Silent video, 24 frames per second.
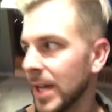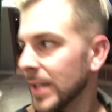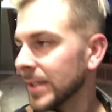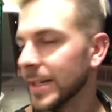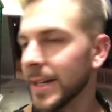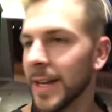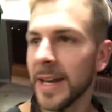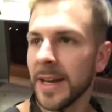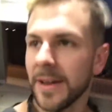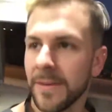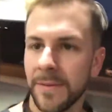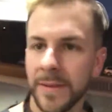
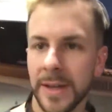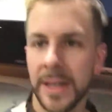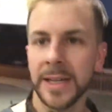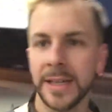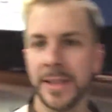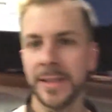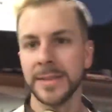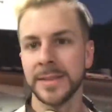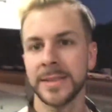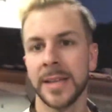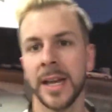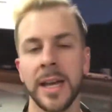today at
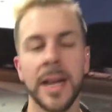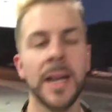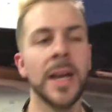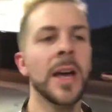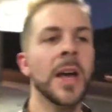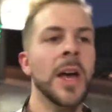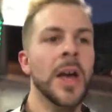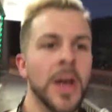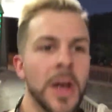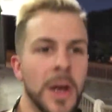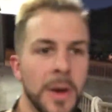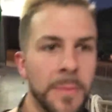Vans,
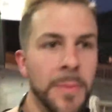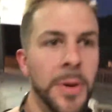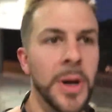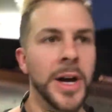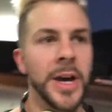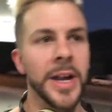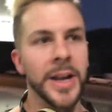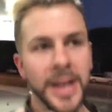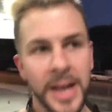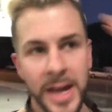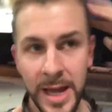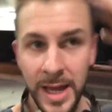
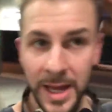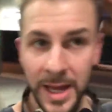but